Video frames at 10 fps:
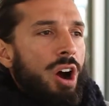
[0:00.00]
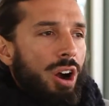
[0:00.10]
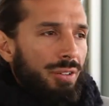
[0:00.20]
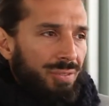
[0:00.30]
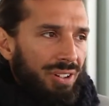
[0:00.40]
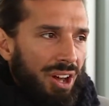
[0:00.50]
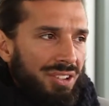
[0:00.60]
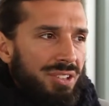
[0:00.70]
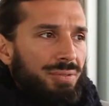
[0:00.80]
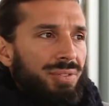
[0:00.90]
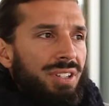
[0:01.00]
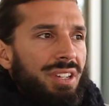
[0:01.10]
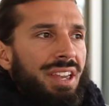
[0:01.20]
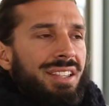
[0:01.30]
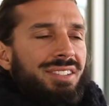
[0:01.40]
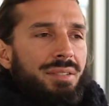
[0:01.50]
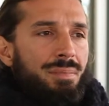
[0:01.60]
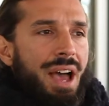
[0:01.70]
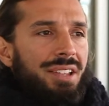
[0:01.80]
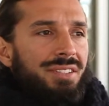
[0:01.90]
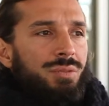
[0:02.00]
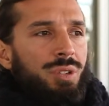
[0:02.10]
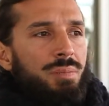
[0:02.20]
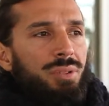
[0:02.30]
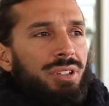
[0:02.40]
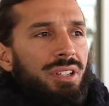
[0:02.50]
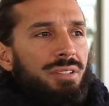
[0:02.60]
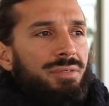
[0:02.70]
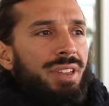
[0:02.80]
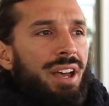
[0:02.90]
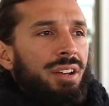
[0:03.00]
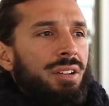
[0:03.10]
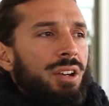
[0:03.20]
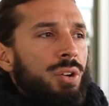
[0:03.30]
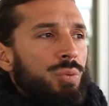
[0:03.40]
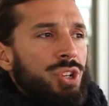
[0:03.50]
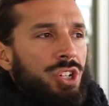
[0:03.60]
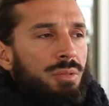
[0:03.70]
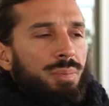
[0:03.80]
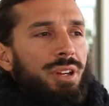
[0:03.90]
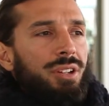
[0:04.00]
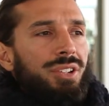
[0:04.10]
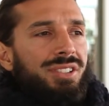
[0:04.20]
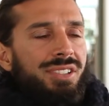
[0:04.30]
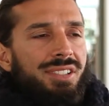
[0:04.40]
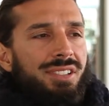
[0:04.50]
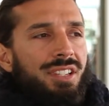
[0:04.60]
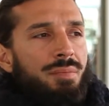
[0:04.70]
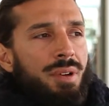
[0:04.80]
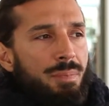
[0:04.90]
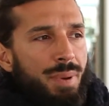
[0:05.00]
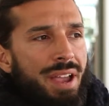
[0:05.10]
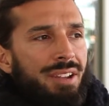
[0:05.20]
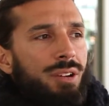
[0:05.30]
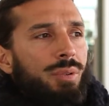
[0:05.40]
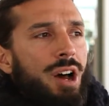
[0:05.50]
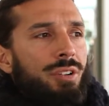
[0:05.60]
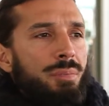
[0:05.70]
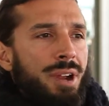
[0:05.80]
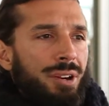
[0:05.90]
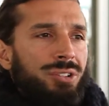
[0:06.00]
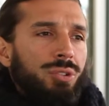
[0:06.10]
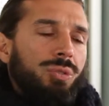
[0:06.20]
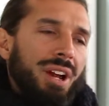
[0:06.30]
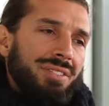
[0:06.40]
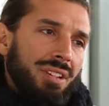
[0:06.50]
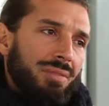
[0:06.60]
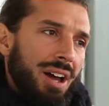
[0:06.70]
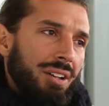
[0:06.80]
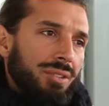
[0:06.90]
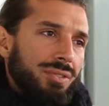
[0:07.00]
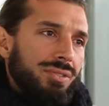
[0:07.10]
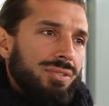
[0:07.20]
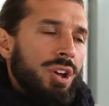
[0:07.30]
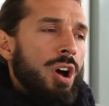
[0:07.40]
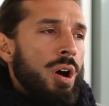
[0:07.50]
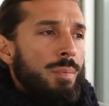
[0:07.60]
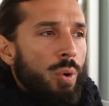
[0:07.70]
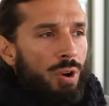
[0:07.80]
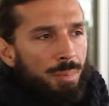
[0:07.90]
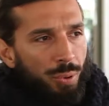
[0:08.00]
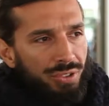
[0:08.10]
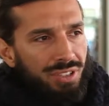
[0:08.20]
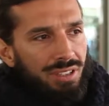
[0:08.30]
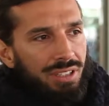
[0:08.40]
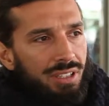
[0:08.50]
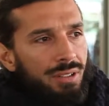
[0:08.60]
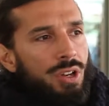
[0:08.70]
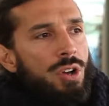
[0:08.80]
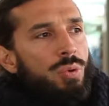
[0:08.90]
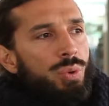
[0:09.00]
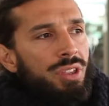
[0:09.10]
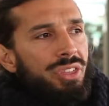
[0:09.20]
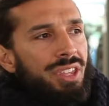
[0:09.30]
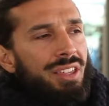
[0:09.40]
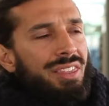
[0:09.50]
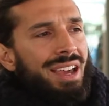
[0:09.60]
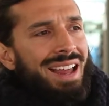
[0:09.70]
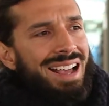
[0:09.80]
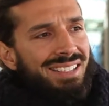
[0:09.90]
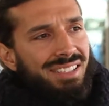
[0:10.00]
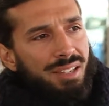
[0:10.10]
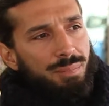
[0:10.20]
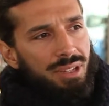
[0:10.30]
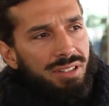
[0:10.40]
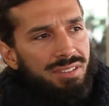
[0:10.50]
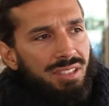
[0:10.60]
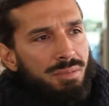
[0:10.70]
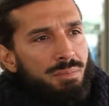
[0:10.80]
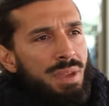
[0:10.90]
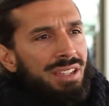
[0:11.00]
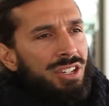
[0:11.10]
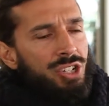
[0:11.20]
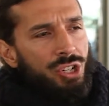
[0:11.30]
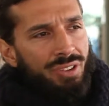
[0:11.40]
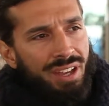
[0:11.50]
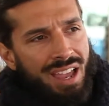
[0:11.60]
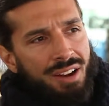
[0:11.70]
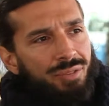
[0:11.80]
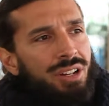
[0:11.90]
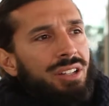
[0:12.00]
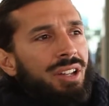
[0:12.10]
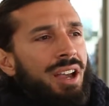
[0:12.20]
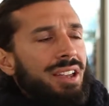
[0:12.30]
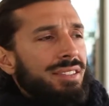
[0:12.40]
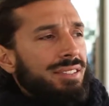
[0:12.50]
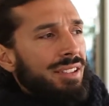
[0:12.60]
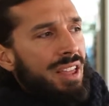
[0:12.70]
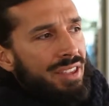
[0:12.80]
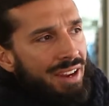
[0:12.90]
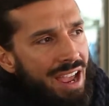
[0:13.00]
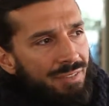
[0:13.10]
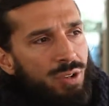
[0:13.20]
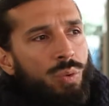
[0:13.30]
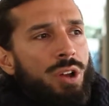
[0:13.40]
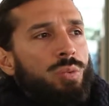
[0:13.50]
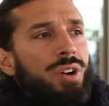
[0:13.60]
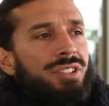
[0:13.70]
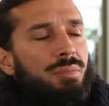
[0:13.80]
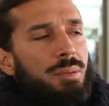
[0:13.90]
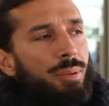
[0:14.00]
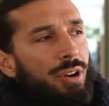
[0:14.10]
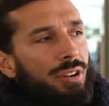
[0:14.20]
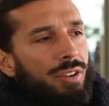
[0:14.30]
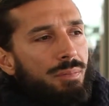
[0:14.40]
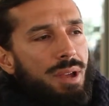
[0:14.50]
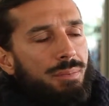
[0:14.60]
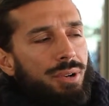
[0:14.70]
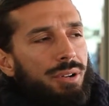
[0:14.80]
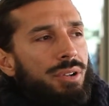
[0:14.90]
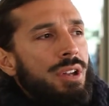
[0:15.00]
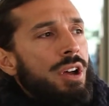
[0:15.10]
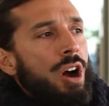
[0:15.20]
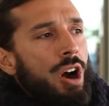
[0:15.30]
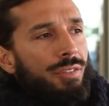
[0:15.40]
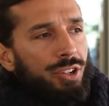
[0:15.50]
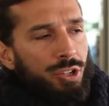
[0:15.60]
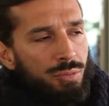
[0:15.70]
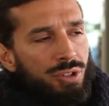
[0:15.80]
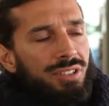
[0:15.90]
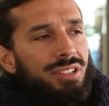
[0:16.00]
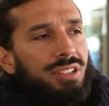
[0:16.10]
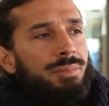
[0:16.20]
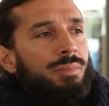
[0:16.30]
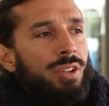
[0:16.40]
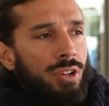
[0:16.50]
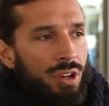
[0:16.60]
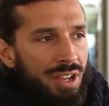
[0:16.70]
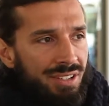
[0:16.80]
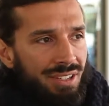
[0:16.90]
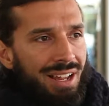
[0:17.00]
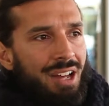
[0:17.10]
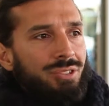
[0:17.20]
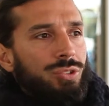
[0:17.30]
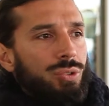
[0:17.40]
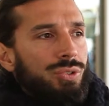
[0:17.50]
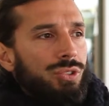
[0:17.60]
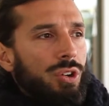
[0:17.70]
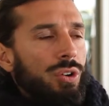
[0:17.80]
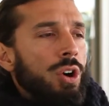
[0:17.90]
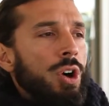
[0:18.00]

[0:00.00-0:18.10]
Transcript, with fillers: Our philosophy is the MAST. We believe that we should build a system, a bank around meritocratic values. More importantly, we think that accessibility, making sure that every client, that everyone wants to be part of our member, of our community, is allowed to do so.